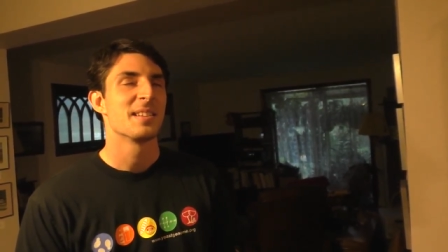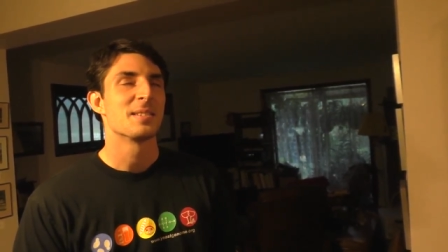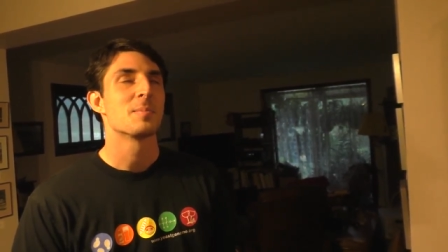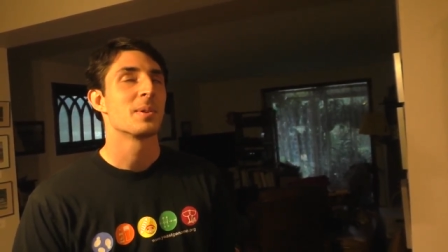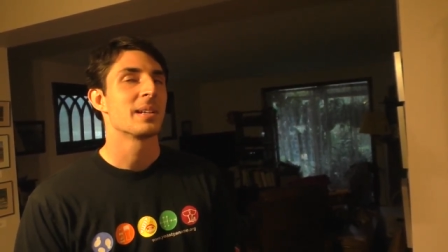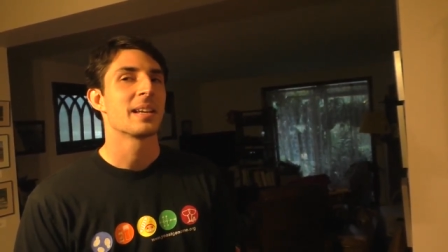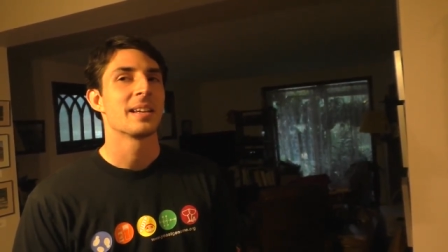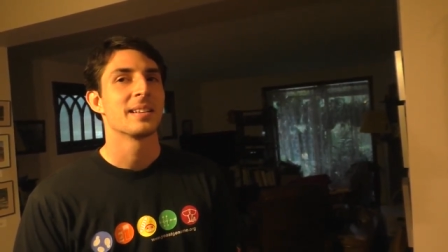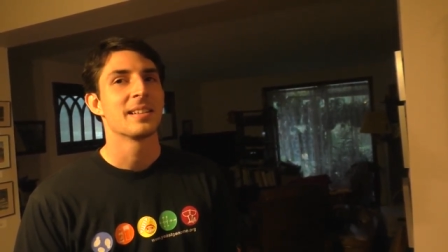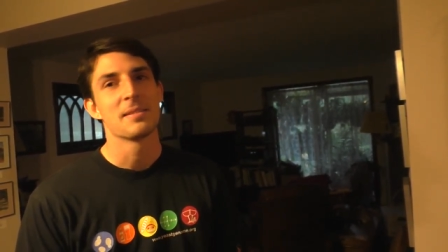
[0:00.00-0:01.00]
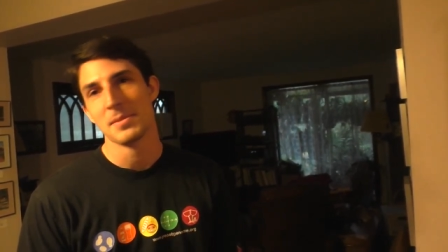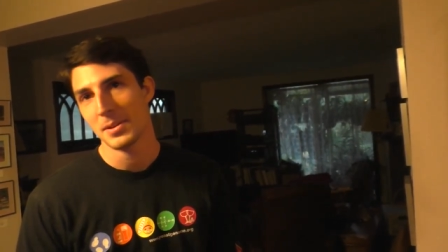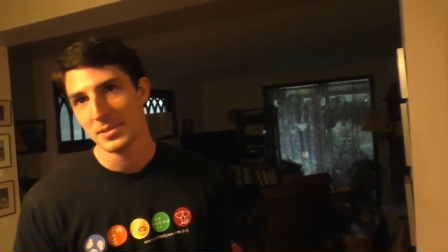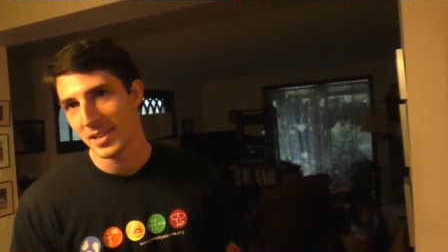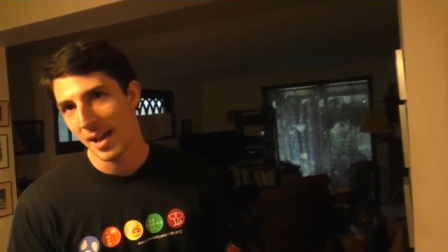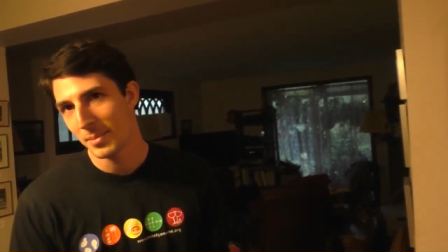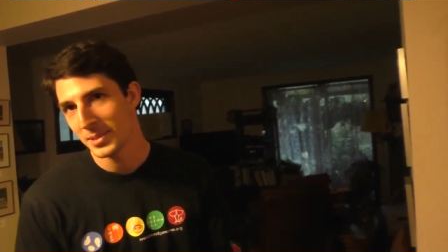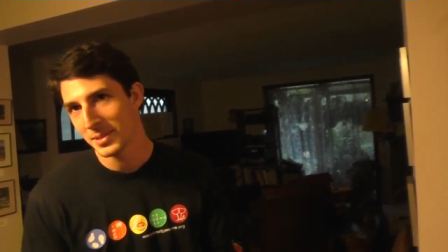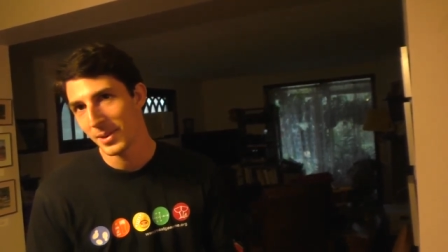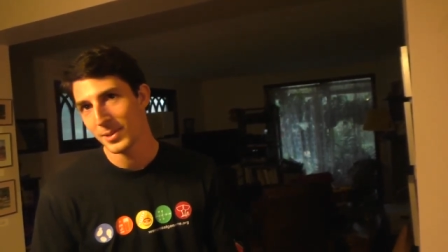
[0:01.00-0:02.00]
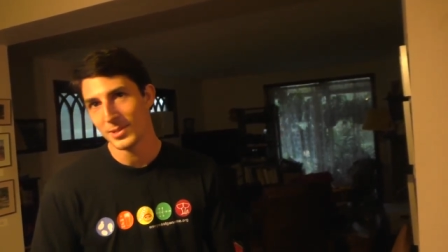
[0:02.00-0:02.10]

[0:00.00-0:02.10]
it's pretty good, even though it's apples and